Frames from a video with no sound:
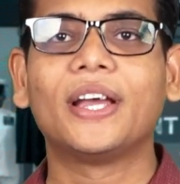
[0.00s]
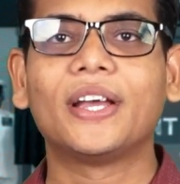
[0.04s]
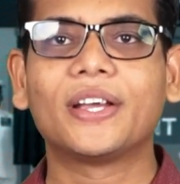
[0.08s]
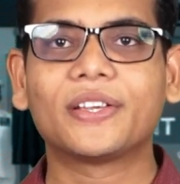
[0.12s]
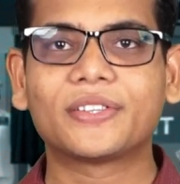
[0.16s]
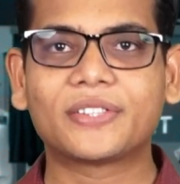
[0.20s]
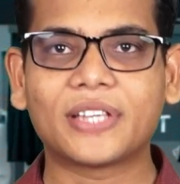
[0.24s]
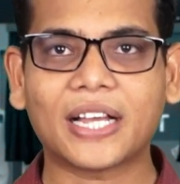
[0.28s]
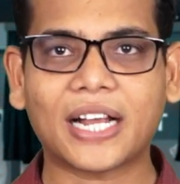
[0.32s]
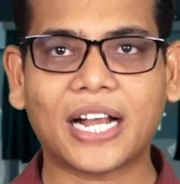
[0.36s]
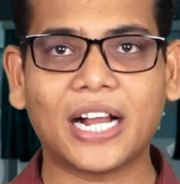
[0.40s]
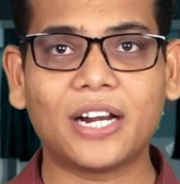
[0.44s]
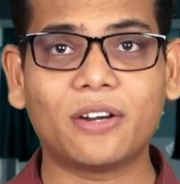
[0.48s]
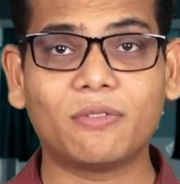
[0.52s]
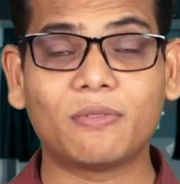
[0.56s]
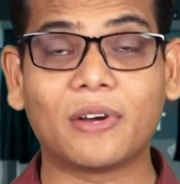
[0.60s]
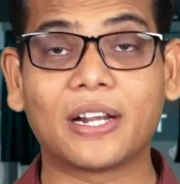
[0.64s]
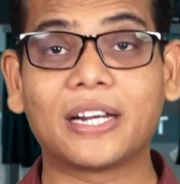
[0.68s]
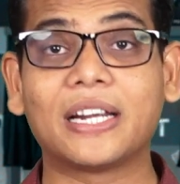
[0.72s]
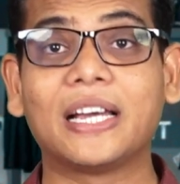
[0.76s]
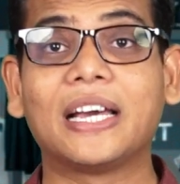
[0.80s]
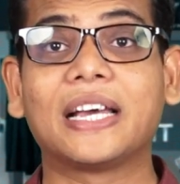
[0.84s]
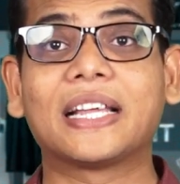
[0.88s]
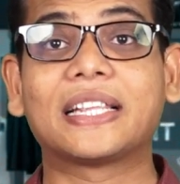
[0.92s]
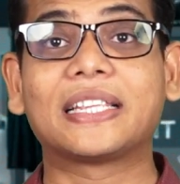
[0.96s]
Second
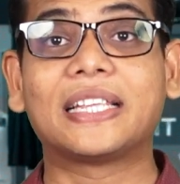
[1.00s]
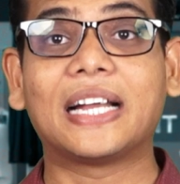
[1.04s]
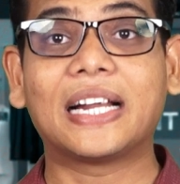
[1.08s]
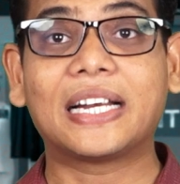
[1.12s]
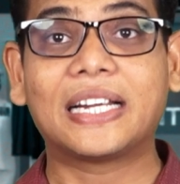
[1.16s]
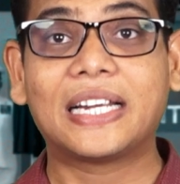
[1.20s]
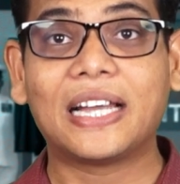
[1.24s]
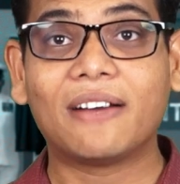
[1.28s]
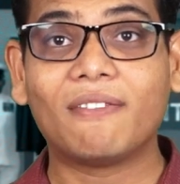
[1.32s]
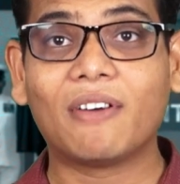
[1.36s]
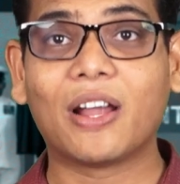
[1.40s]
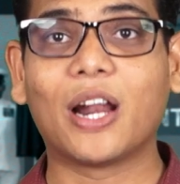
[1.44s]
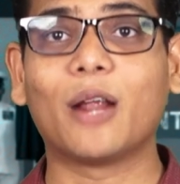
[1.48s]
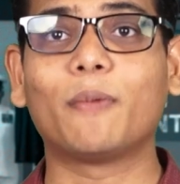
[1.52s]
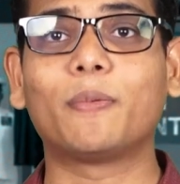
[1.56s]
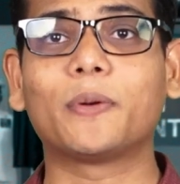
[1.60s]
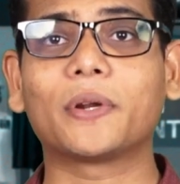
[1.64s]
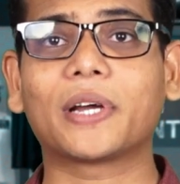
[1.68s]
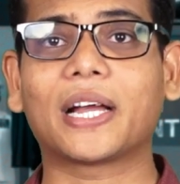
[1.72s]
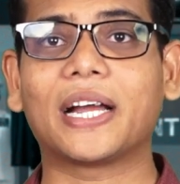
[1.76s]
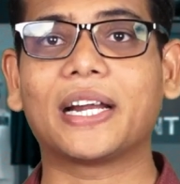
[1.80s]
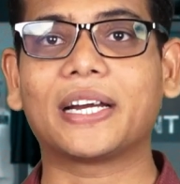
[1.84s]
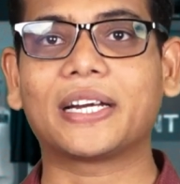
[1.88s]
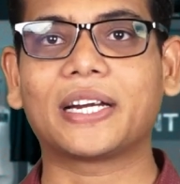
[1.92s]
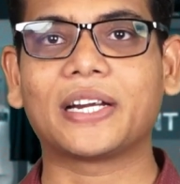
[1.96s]
one, the developed
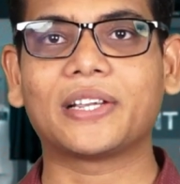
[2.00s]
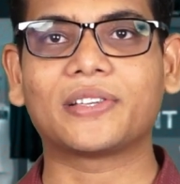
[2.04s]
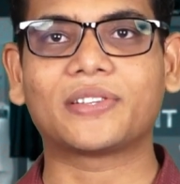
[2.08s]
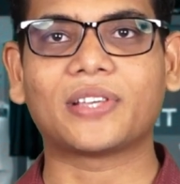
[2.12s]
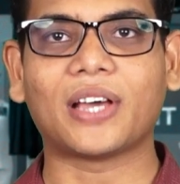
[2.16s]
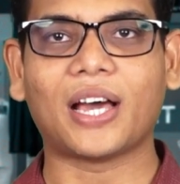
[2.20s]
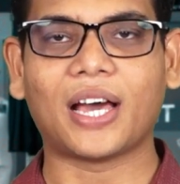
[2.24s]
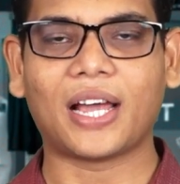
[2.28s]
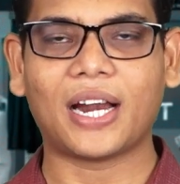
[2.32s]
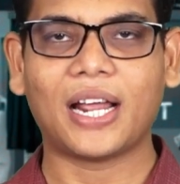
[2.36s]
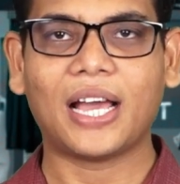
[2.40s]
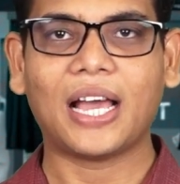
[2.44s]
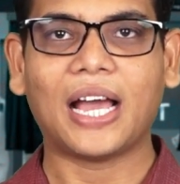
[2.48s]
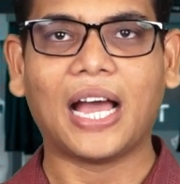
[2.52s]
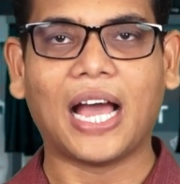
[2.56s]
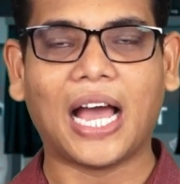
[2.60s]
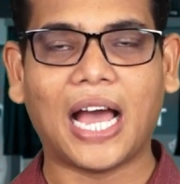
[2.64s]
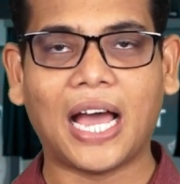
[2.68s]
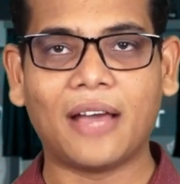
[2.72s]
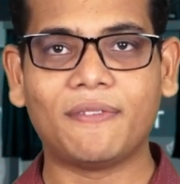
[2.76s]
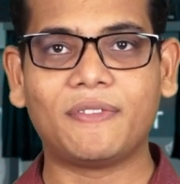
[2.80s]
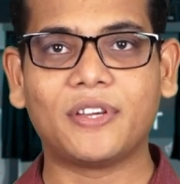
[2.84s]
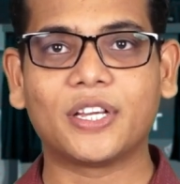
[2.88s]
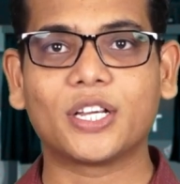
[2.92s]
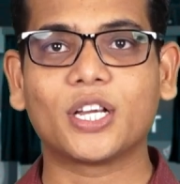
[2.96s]
countries are
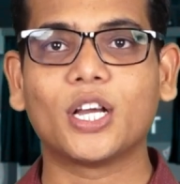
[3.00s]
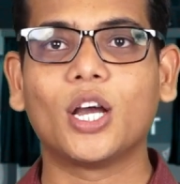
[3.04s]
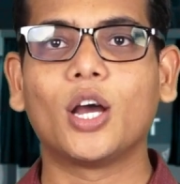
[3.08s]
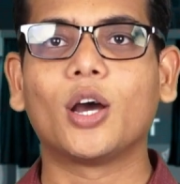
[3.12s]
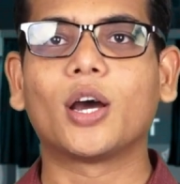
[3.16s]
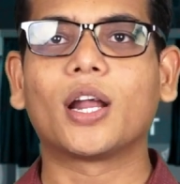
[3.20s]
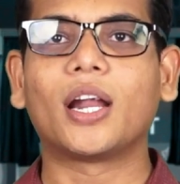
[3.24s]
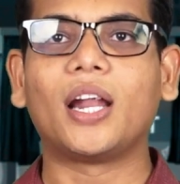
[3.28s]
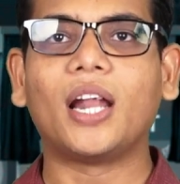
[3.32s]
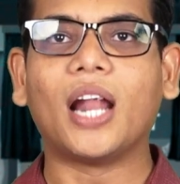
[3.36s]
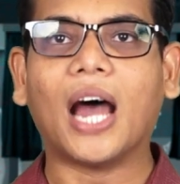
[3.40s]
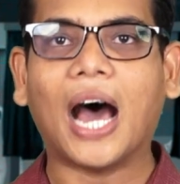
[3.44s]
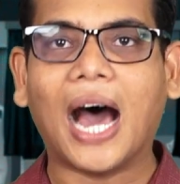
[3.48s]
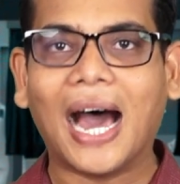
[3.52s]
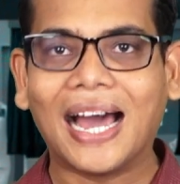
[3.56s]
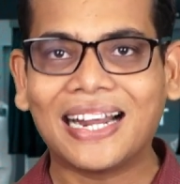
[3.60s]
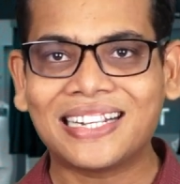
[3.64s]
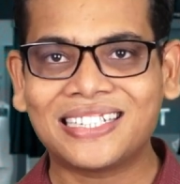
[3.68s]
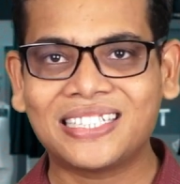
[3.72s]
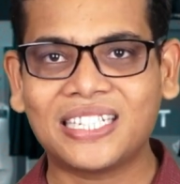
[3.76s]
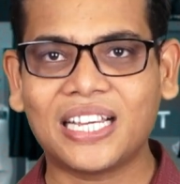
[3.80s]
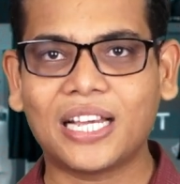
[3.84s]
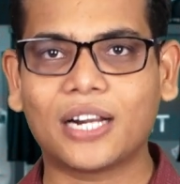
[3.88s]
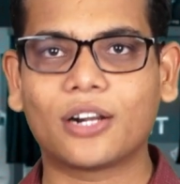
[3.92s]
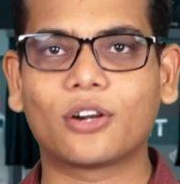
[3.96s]
having
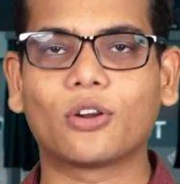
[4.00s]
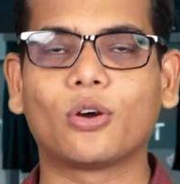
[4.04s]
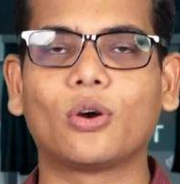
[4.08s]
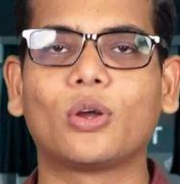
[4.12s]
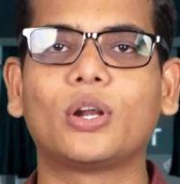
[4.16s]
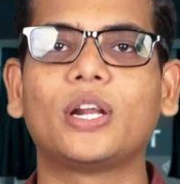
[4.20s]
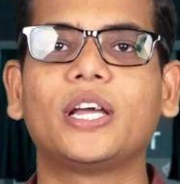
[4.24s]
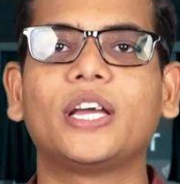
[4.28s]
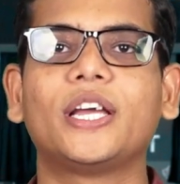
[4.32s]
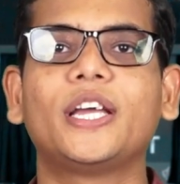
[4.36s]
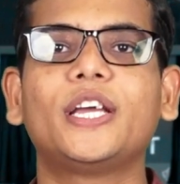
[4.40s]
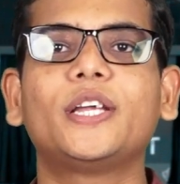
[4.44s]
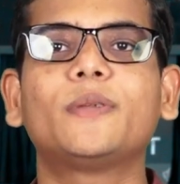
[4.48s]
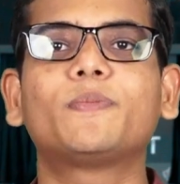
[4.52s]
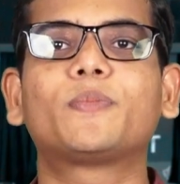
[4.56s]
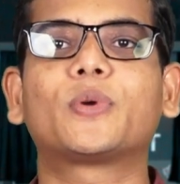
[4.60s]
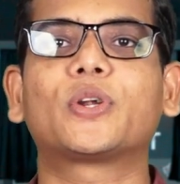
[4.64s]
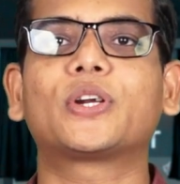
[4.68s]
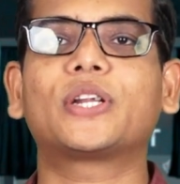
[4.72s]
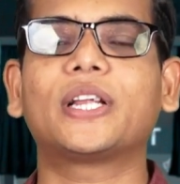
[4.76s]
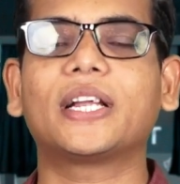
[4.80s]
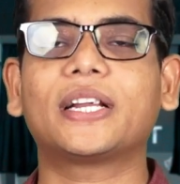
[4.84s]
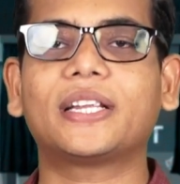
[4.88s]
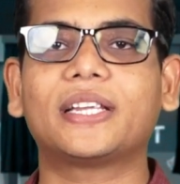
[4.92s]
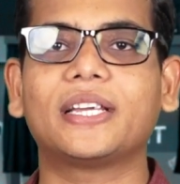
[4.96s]
larger role in
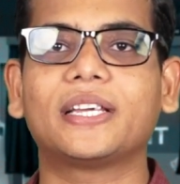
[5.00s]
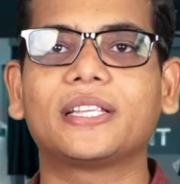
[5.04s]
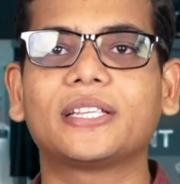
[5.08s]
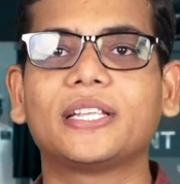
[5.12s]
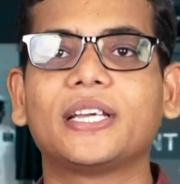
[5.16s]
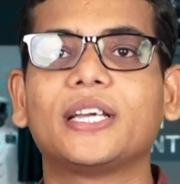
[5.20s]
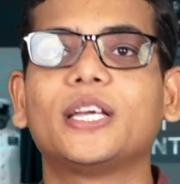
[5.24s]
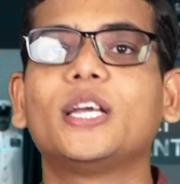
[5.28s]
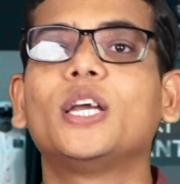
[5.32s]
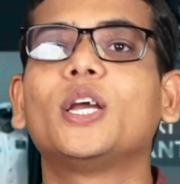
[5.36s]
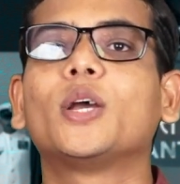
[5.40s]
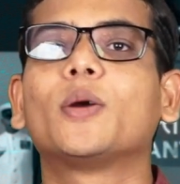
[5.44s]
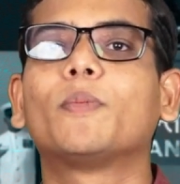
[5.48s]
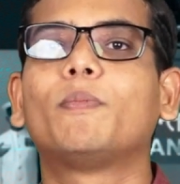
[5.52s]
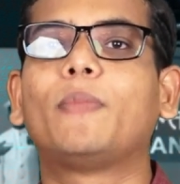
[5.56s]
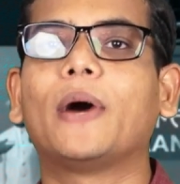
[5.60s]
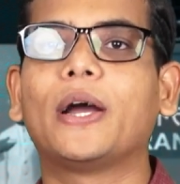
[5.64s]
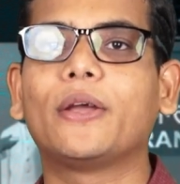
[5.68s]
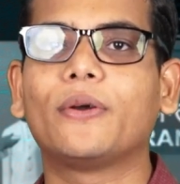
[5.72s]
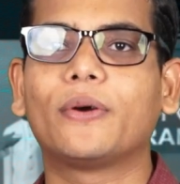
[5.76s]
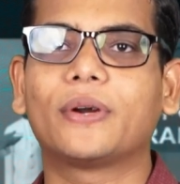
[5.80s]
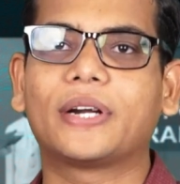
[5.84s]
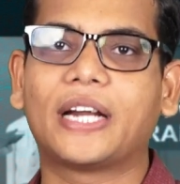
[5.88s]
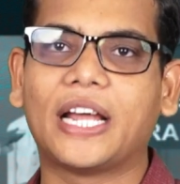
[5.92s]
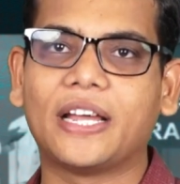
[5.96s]
protecting the
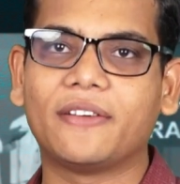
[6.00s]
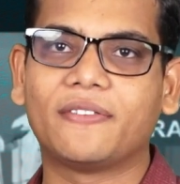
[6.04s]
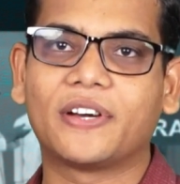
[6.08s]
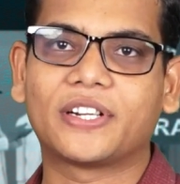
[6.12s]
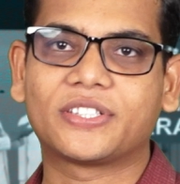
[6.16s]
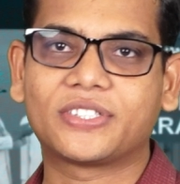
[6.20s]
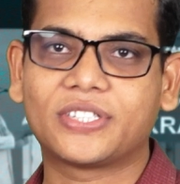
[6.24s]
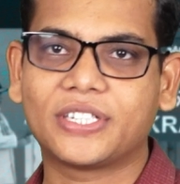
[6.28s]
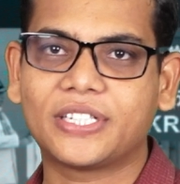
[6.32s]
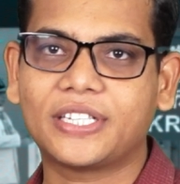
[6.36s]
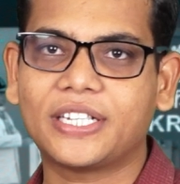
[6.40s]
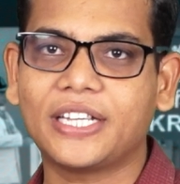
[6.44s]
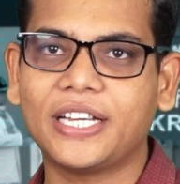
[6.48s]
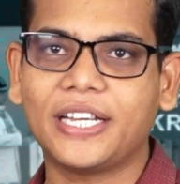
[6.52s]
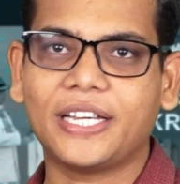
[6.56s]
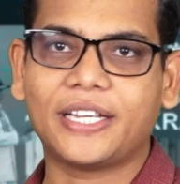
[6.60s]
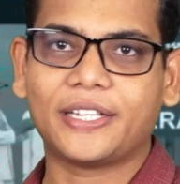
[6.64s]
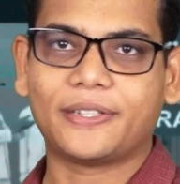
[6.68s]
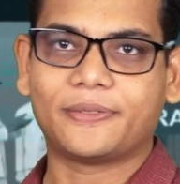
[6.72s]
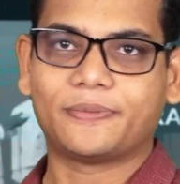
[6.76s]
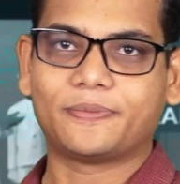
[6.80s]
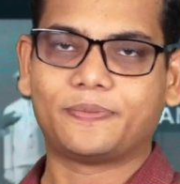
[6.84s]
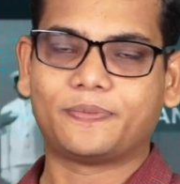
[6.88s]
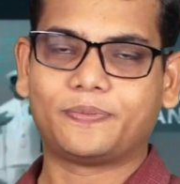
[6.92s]
biodiversity,